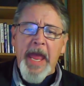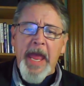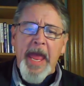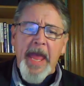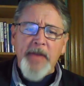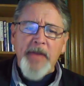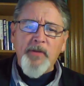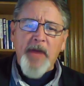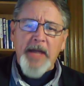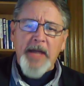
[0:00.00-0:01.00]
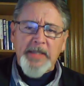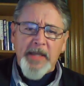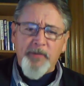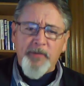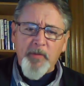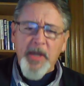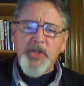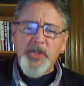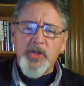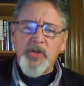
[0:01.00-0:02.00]
and you've got
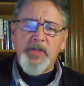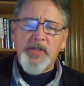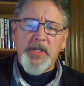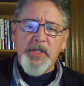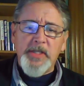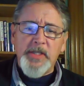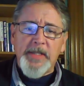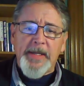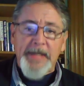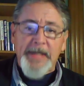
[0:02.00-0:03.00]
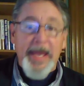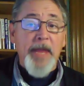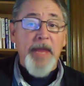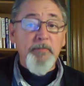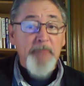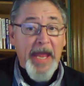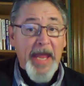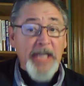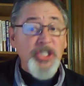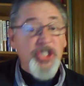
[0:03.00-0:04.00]
information such as name,
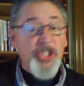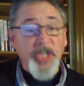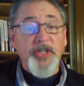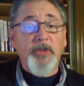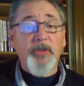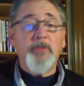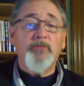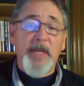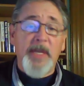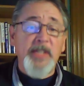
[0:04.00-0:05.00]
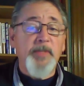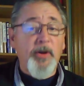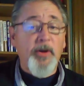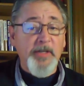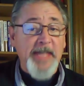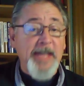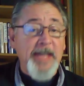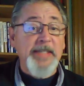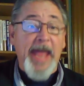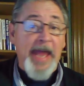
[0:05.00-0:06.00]
age, gender, race, marital
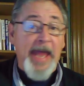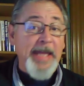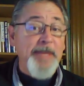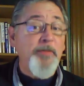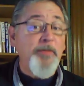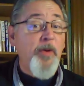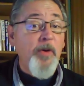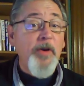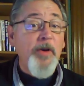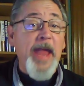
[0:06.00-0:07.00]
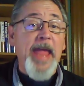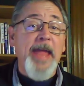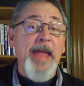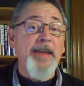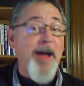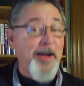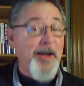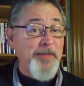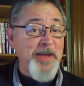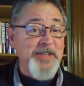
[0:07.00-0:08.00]
status, and more, and
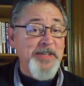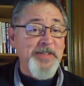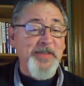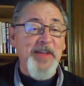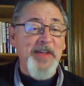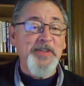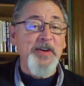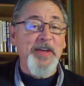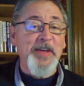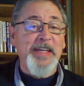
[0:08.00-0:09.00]
occupation. So that's good.